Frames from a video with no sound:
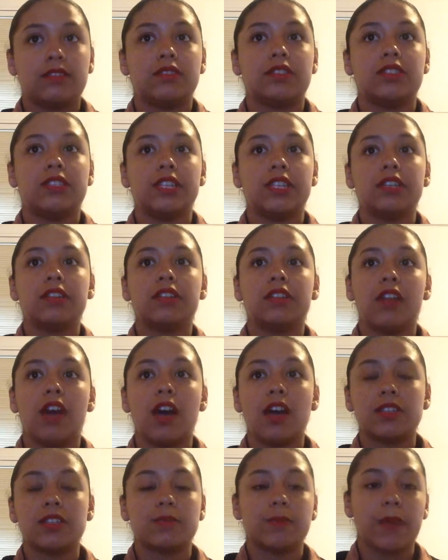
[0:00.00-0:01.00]
did
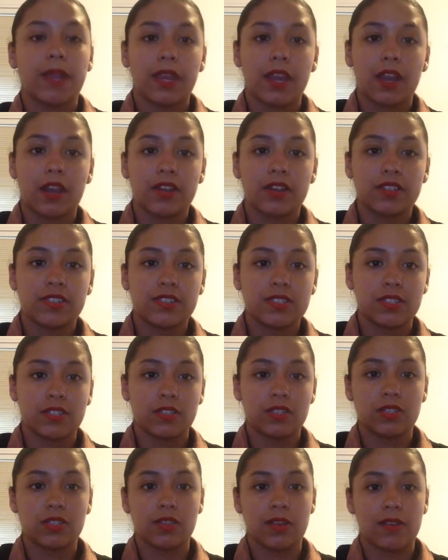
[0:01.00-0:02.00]
lost my garrison,
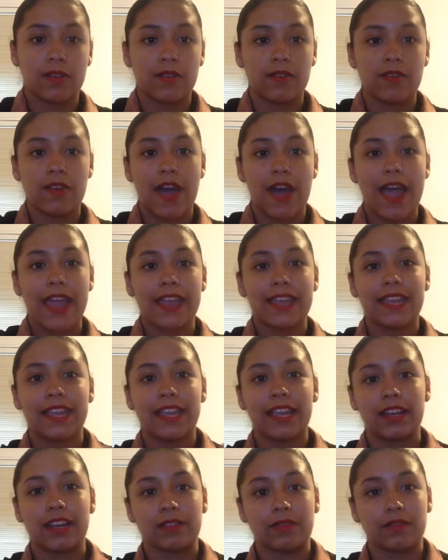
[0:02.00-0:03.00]
so I
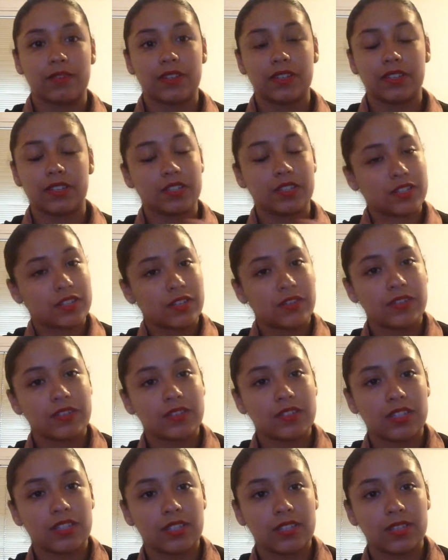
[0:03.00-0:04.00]
can't really show it
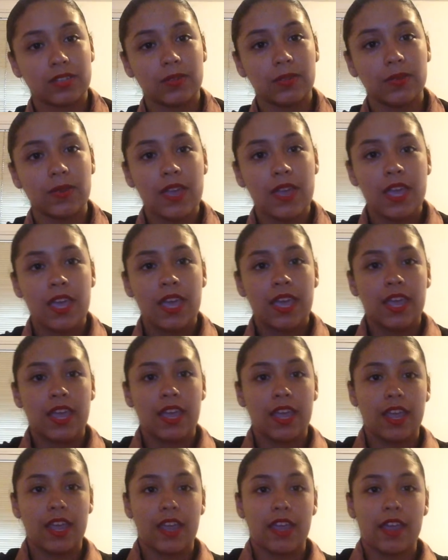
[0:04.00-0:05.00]
to you,
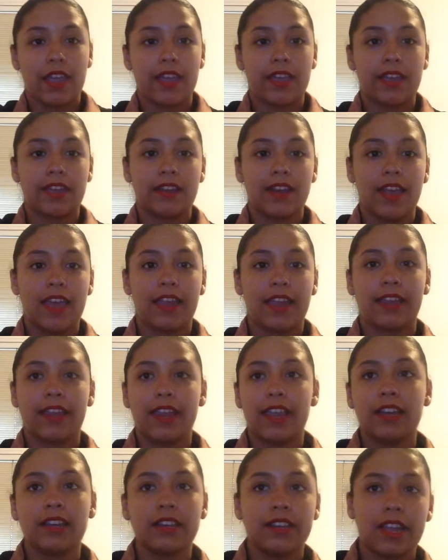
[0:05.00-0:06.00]
and I
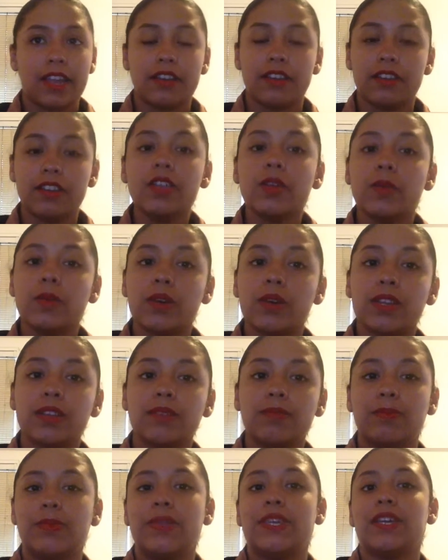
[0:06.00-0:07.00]
can't get a new
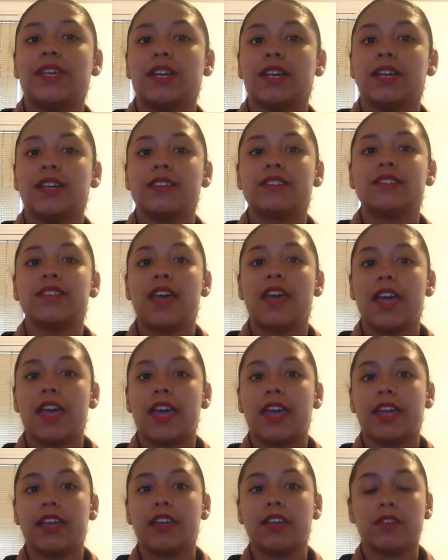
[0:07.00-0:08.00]
one because
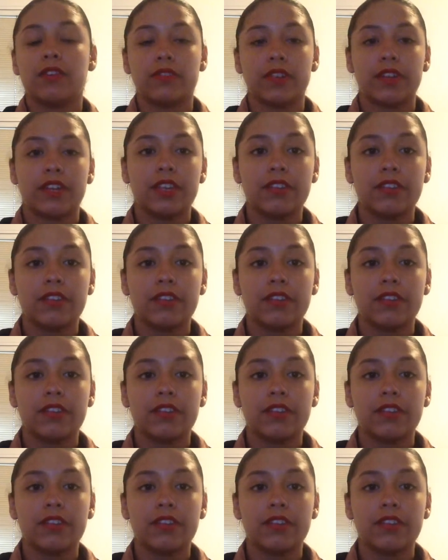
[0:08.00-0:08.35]
I already